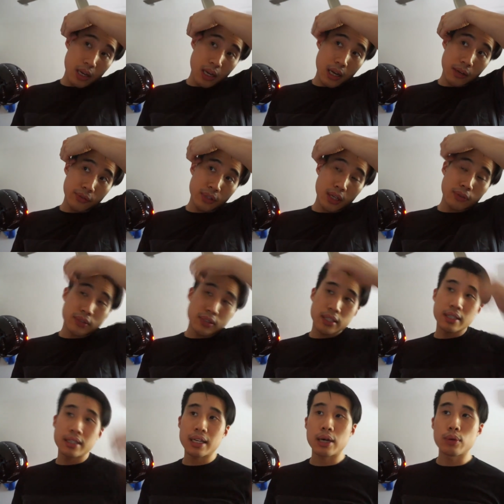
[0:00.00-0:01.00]
After
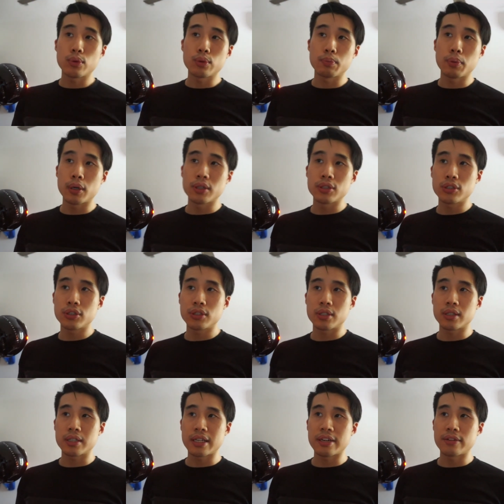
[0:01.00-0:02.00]
offsetting, I would polish
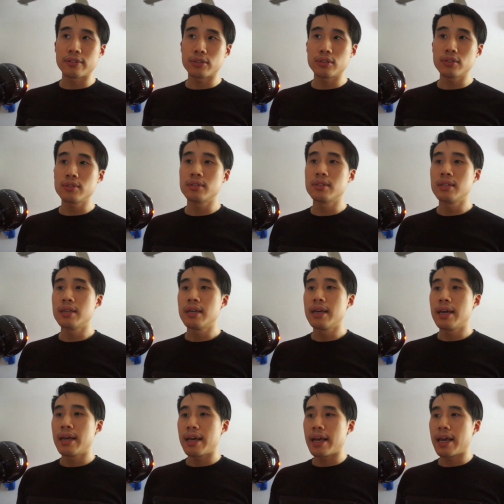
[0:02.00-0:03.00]
the character,
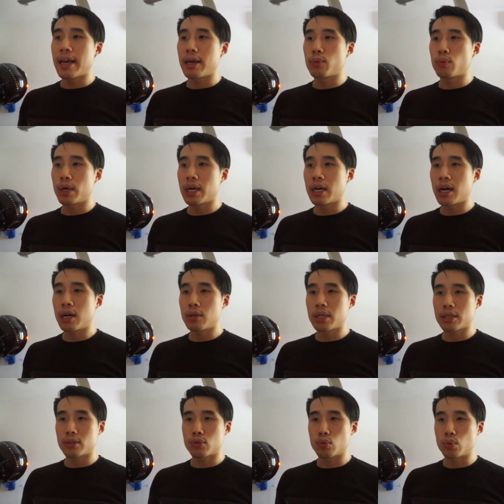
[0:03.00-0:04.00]
and what I
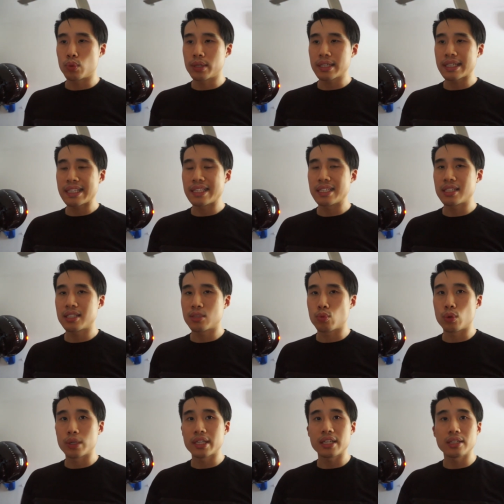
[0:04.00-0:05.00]
like to work is
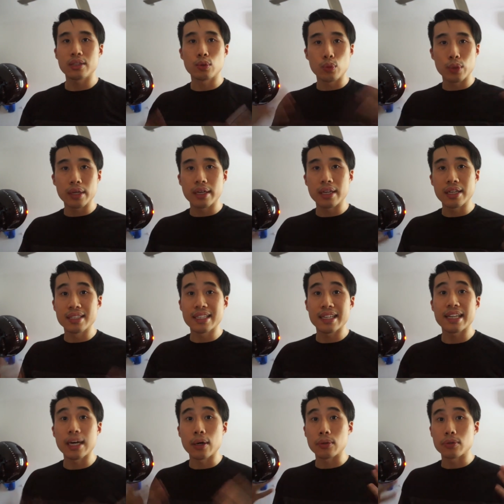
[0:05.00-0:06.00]
working the way
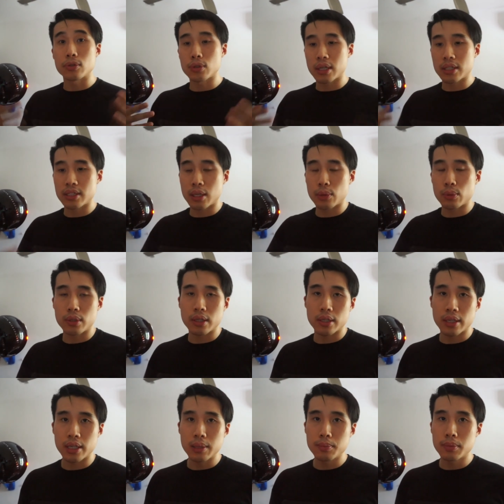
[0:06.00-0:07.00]
inside out. So I start with
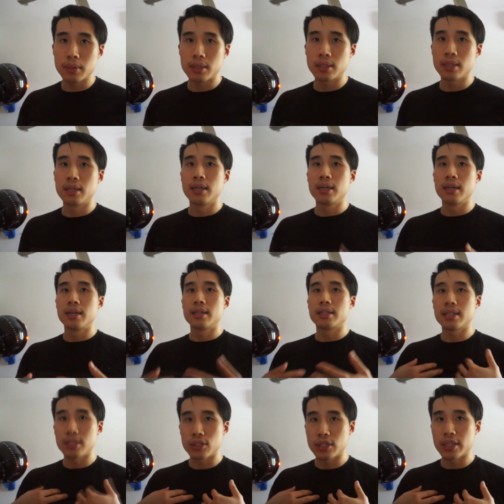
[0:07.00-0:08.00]
the hips,
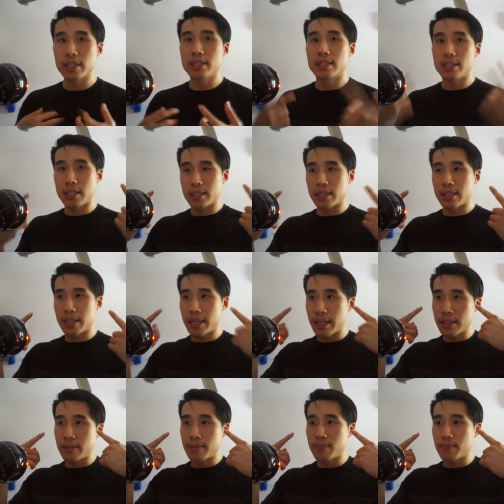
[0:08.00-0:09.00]
then the chest, then the
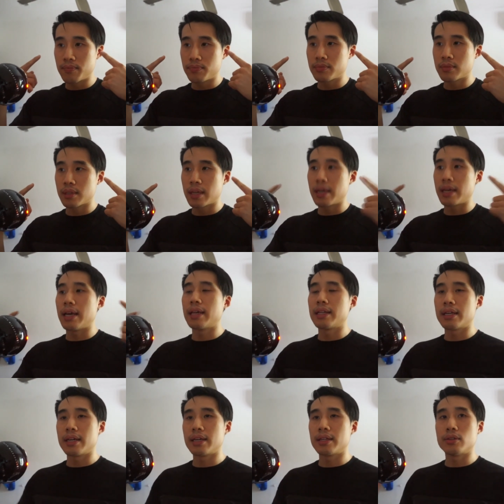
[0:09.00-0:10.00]
head, and
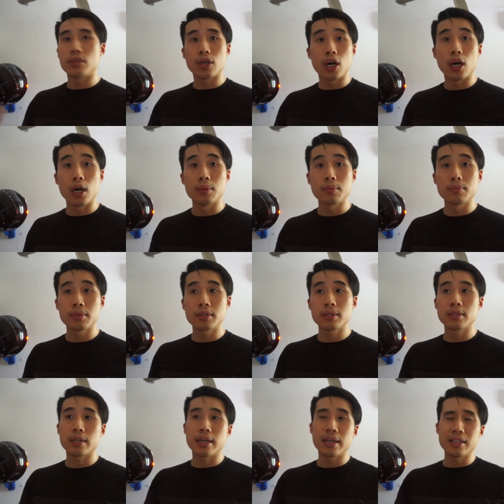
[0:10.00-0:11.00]
then the
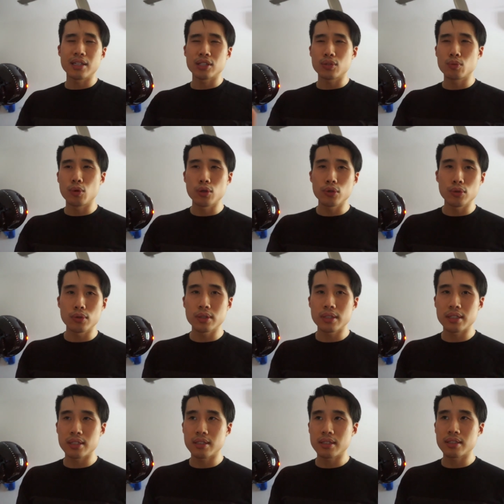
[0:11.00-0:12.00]
arms, and then small little
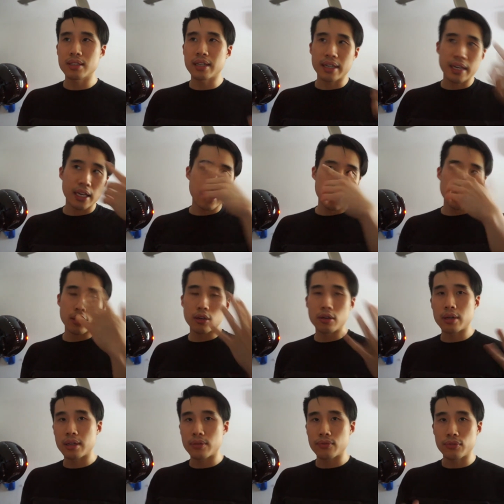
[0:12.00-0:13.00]
things like
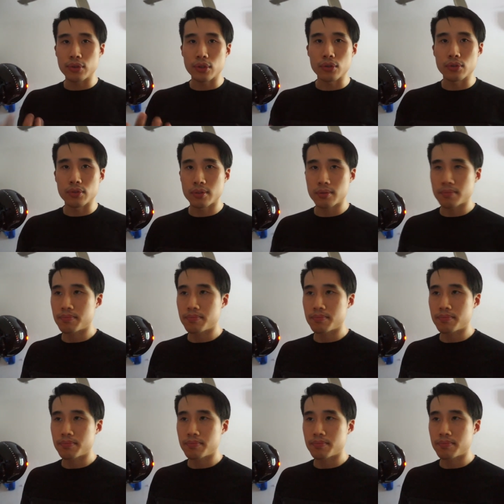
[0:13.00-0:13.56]
hair and fingers.